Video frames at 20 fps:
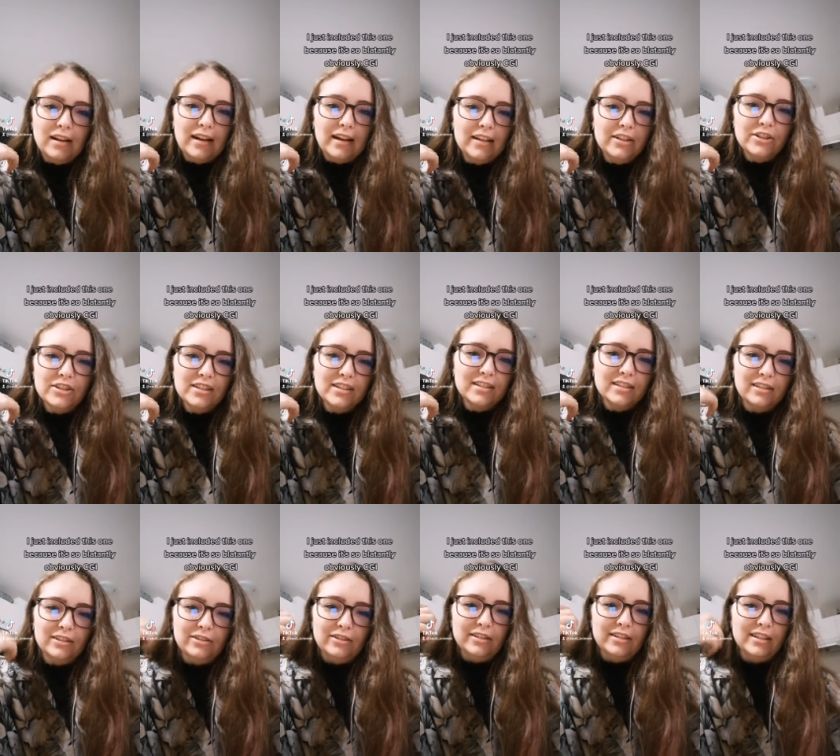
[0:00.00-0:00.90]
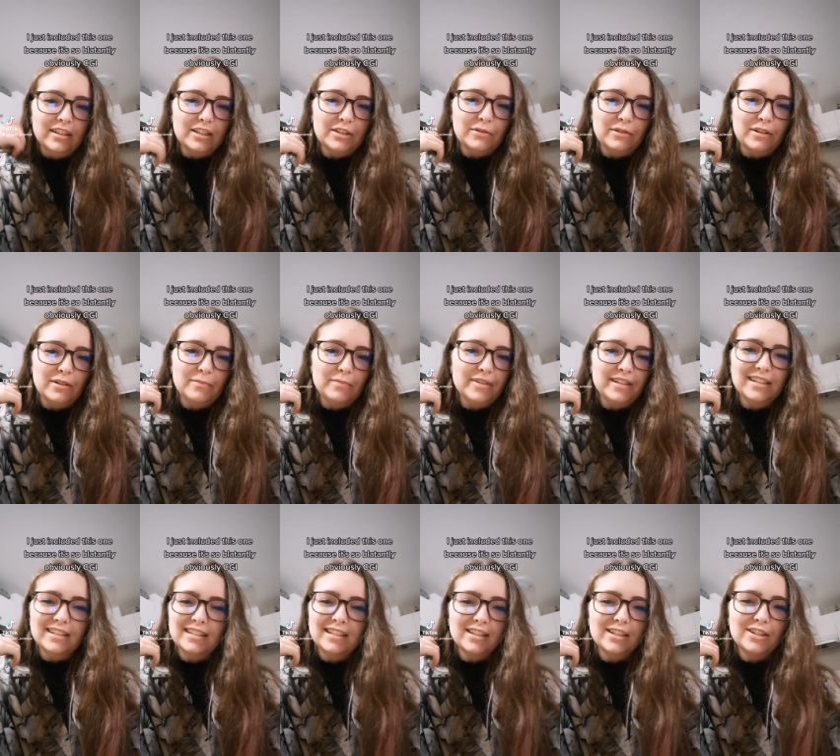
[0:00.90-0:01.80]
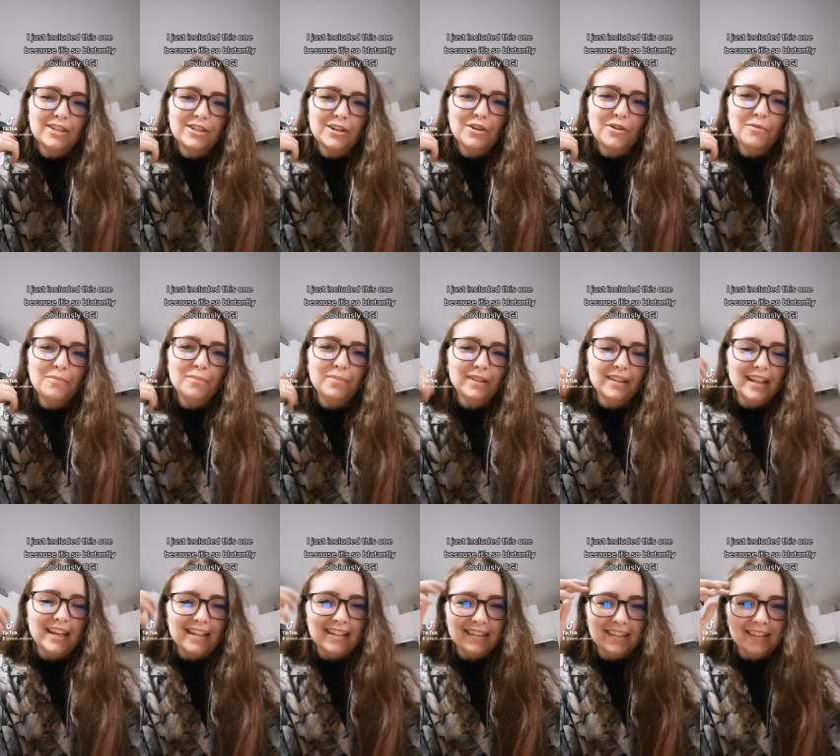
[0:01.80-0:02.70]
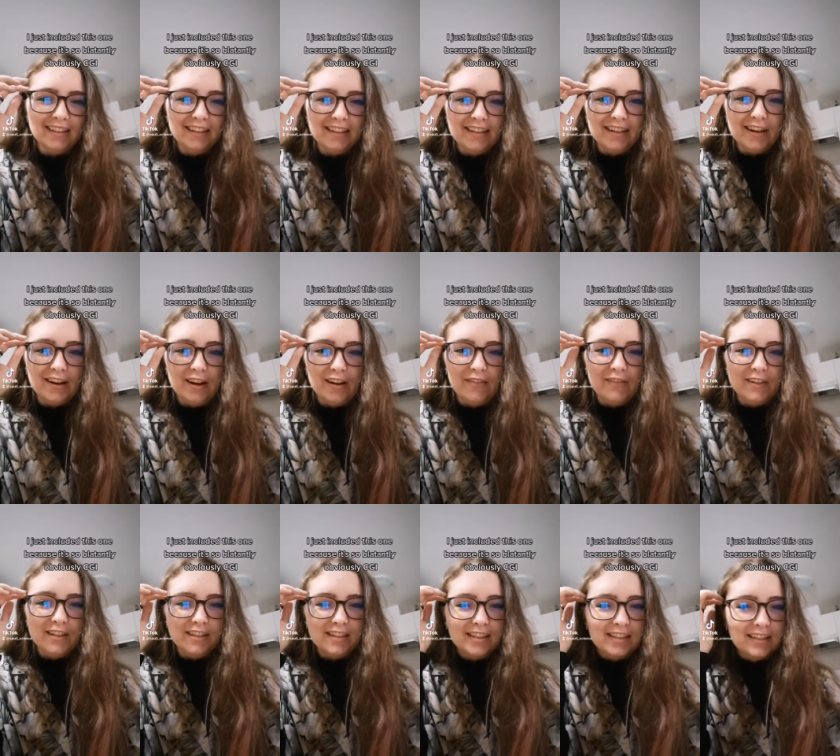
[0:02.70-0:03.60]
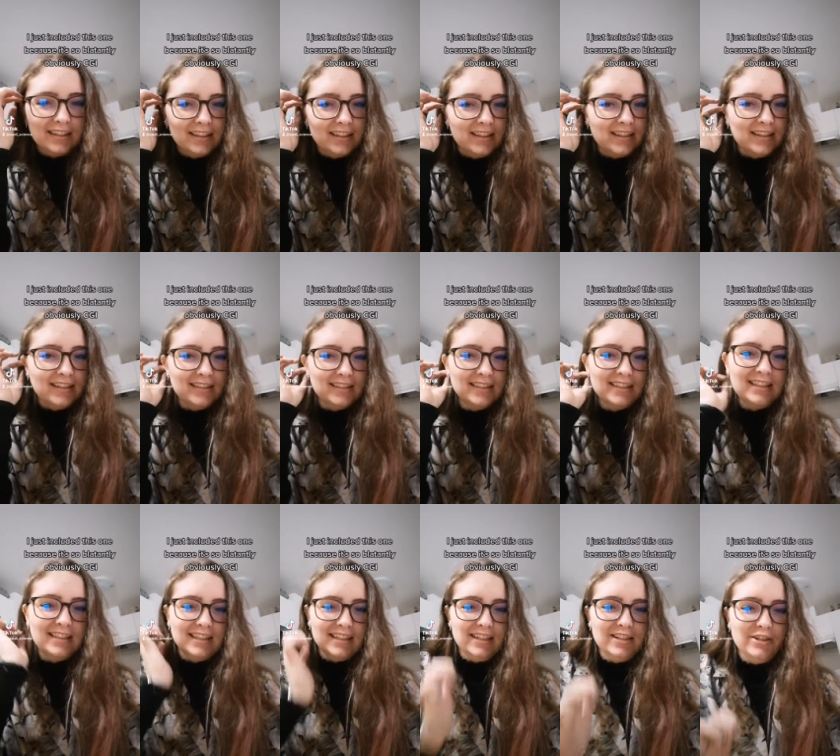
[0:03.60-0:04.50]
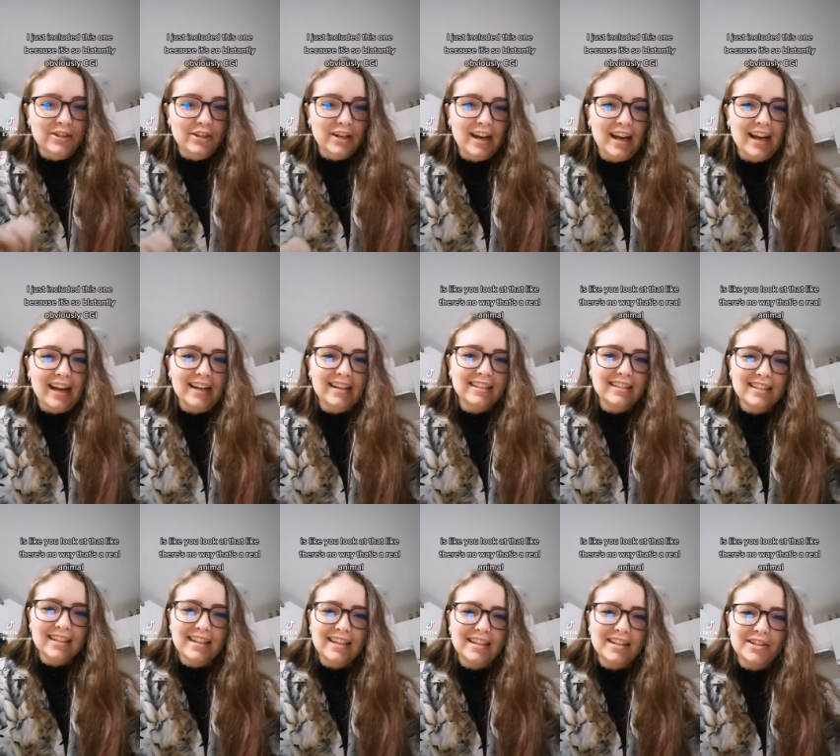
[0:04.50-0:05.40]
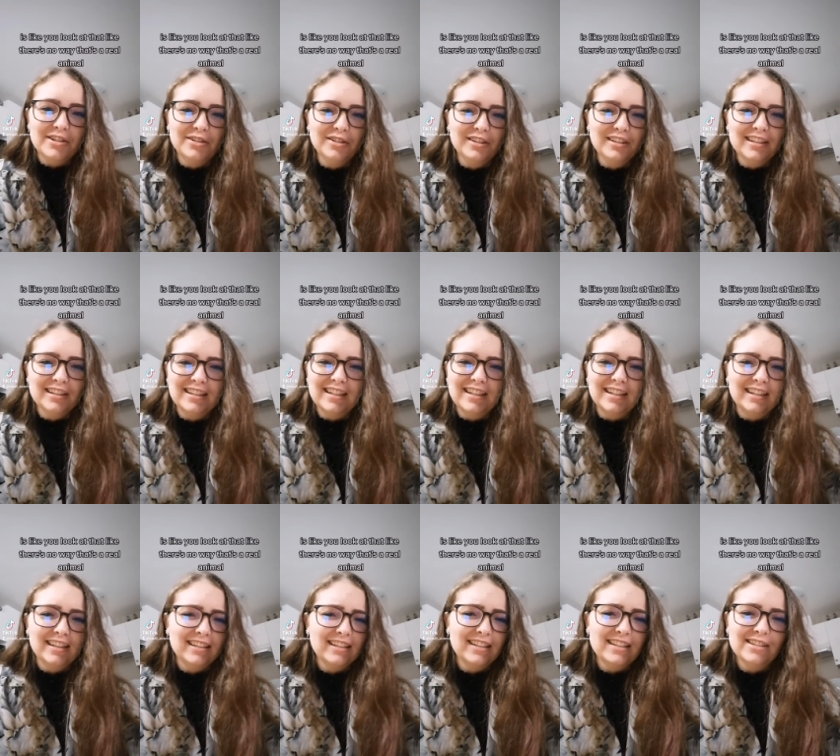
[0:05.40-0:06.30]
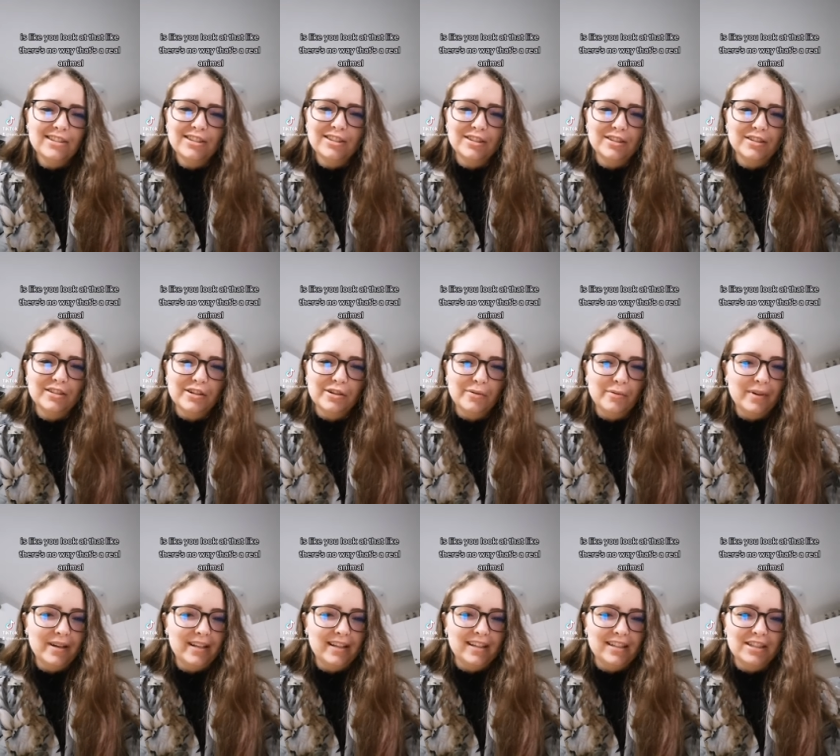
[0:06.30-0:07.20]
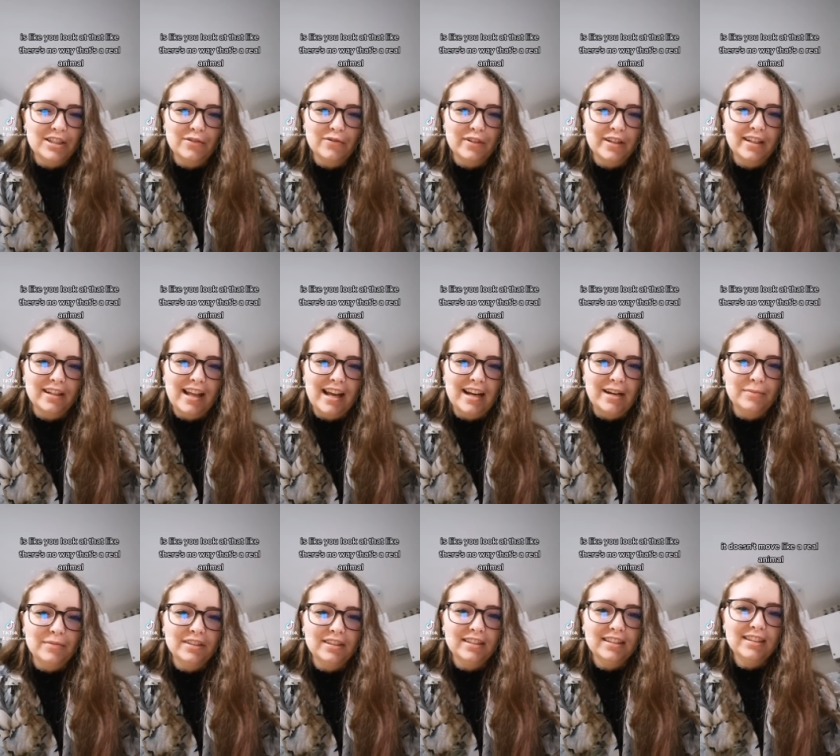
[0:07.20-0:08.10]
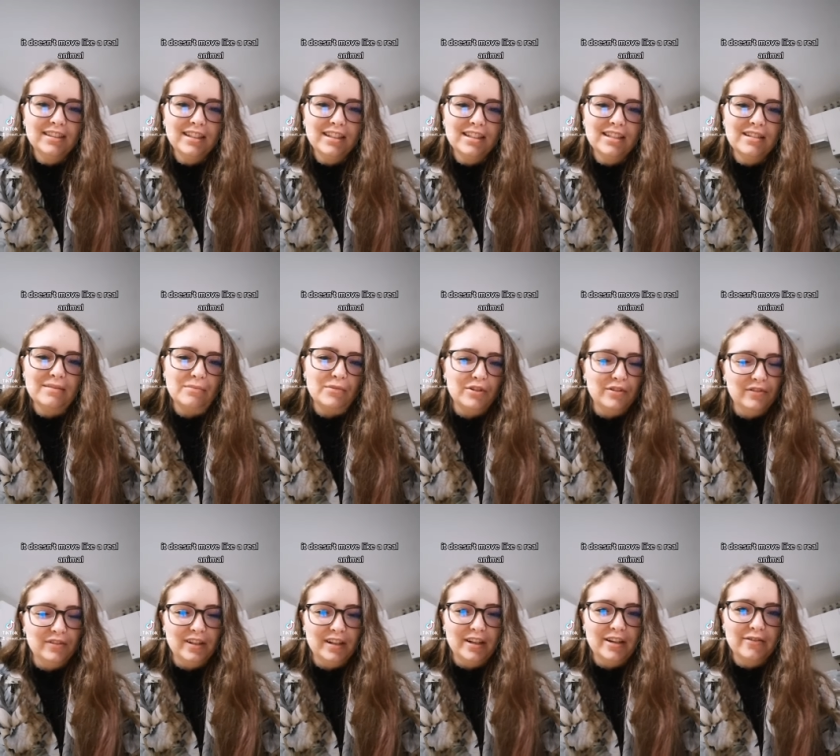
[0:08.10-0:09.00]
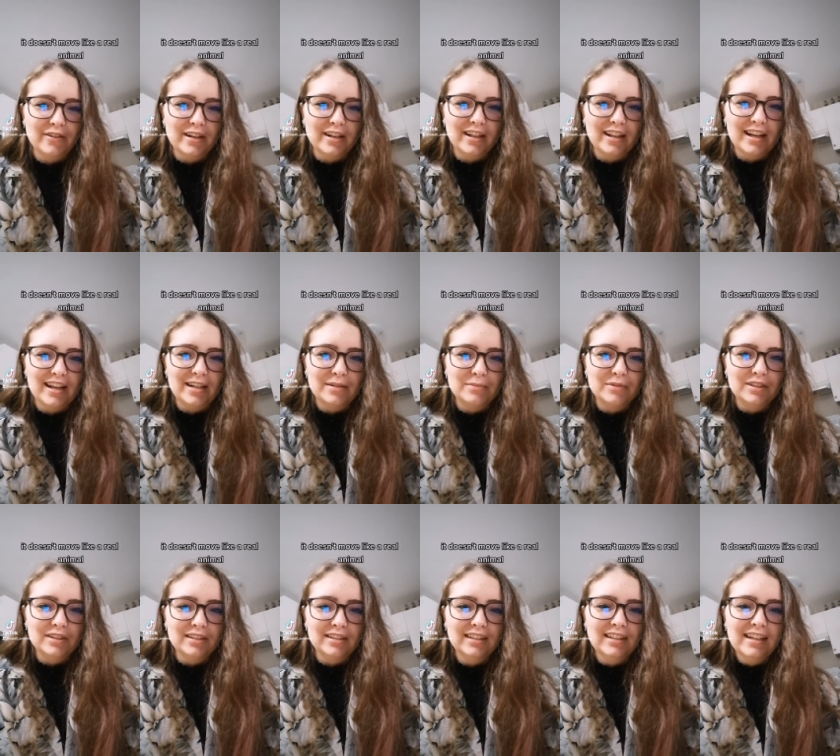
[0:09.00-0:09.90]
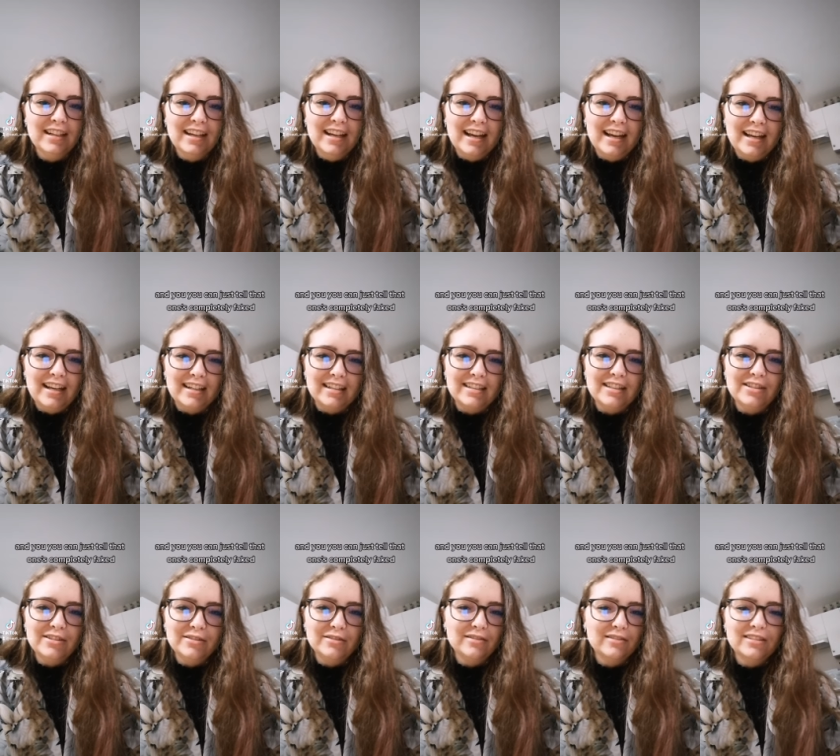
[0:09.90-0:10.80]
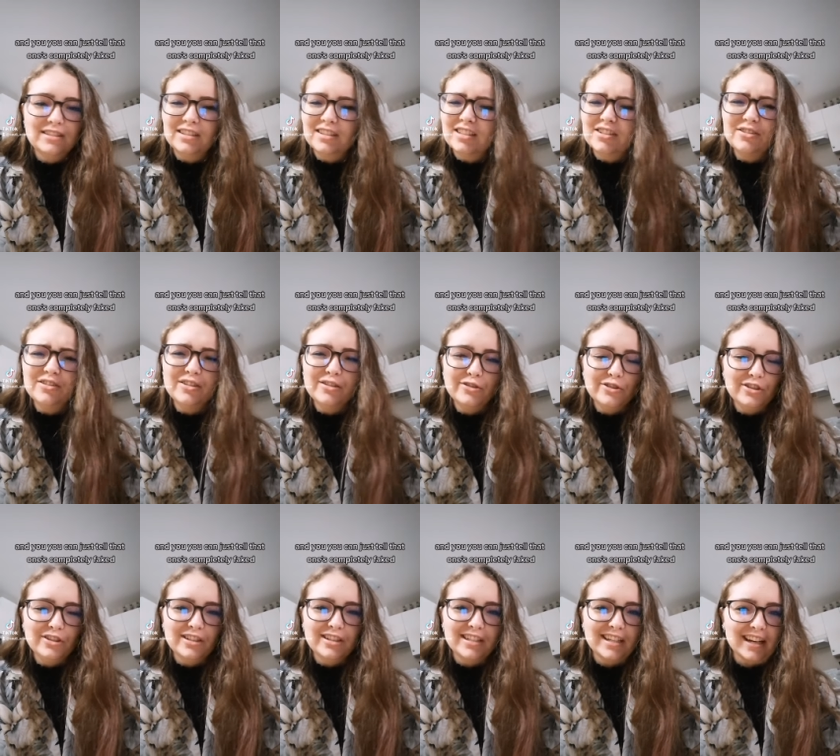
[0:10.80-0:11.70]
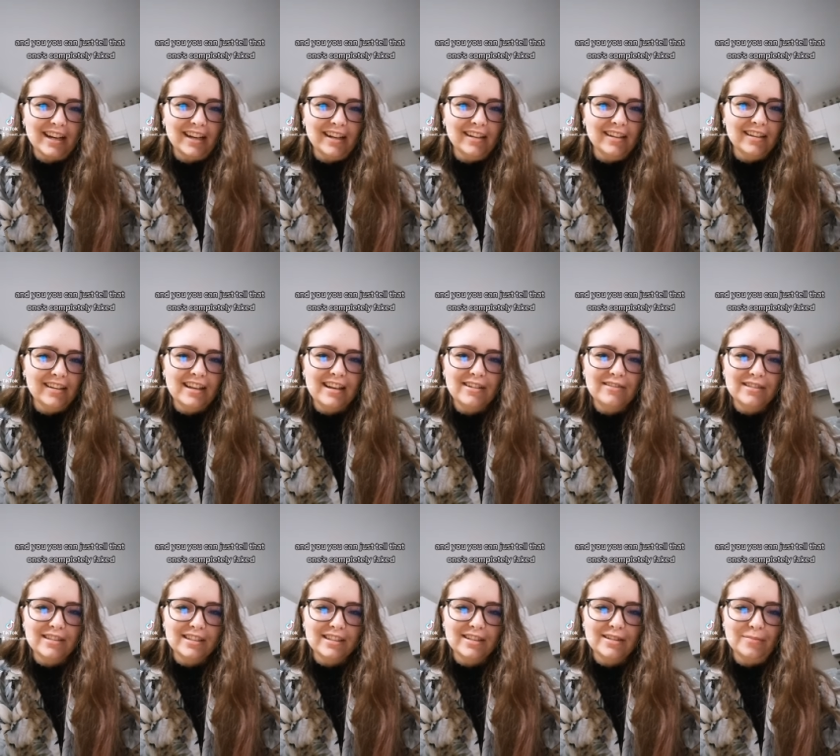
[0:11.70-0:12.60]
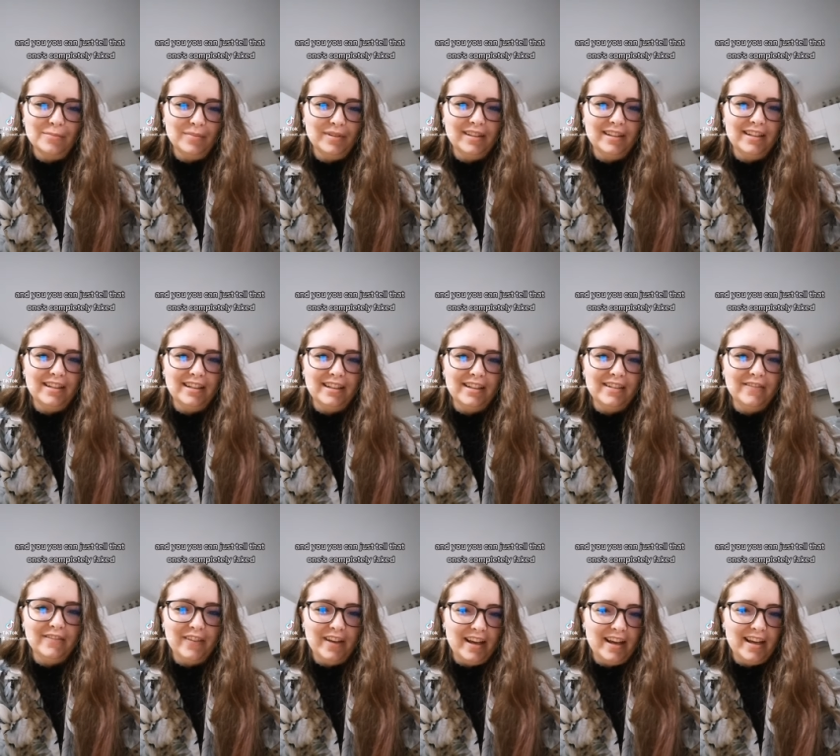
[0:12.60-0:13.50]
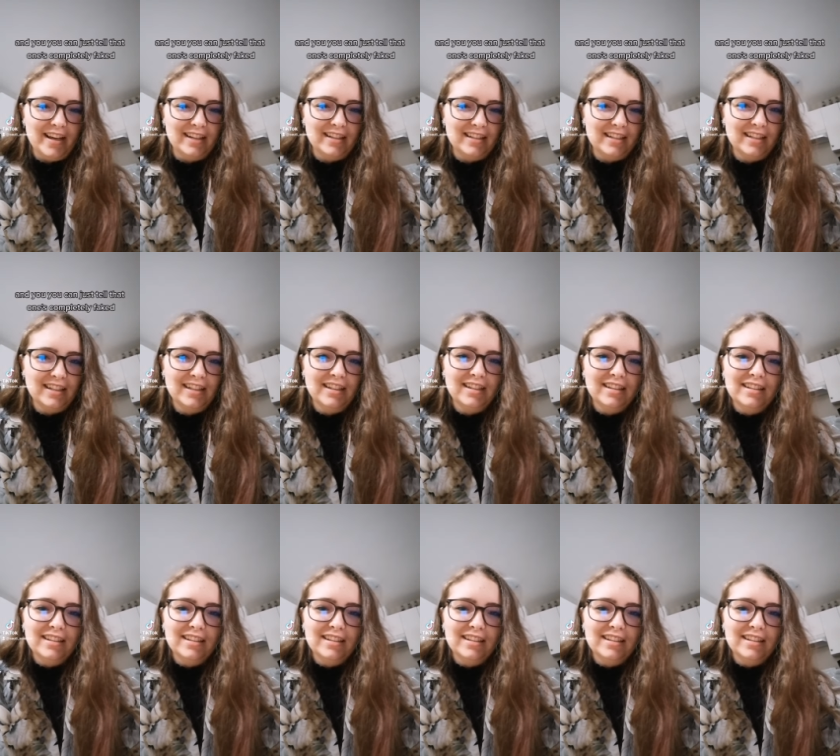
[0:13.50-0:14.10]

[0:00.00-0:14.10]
I just included this one because it's so blatantly, obviously CGI. It's like, you look at that, like, there's no way that's a real animal. It doesn't move like a real animal. And you, you can just tell that one's completely faked.